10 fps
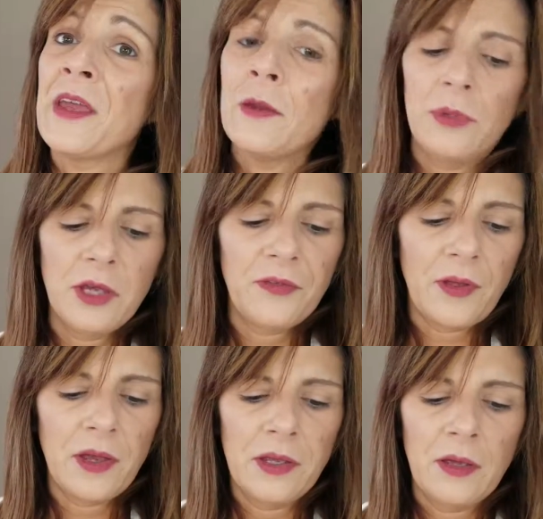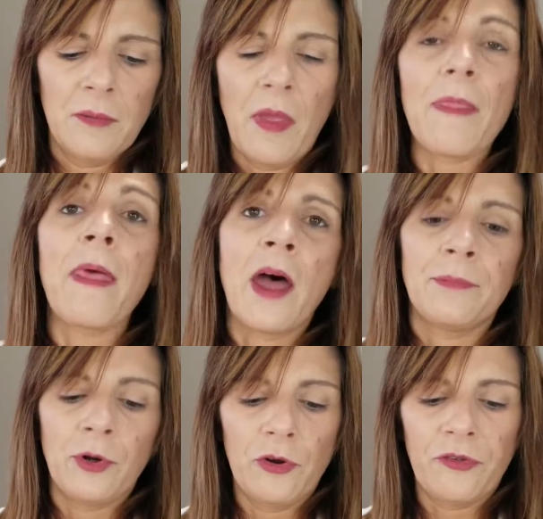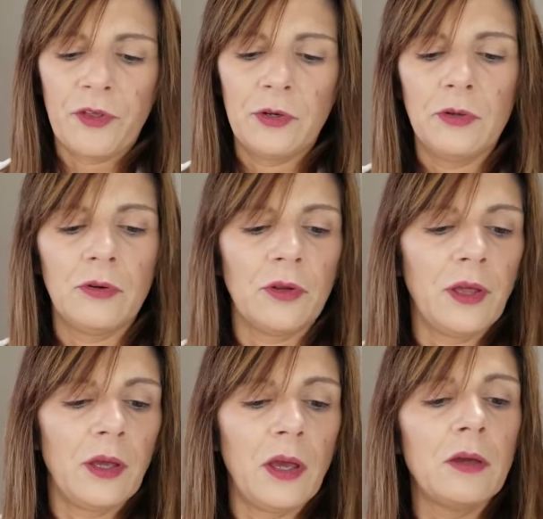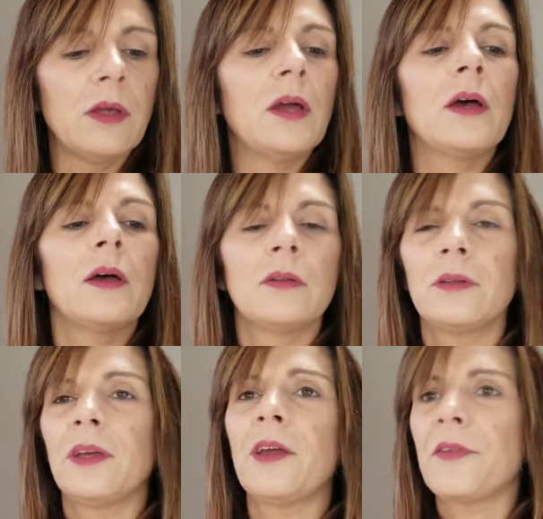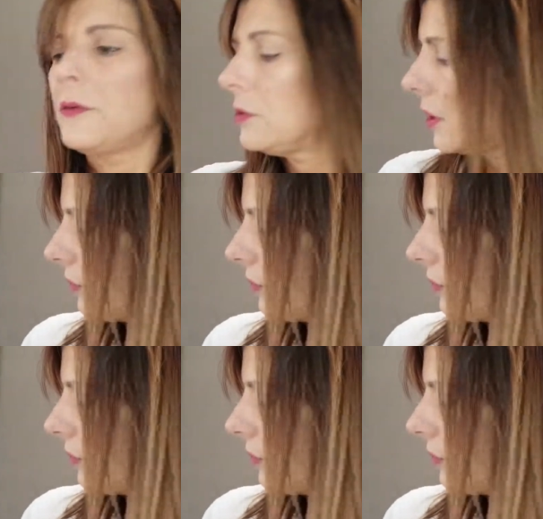Because I am that person who are like, oh yeah, I guess I do have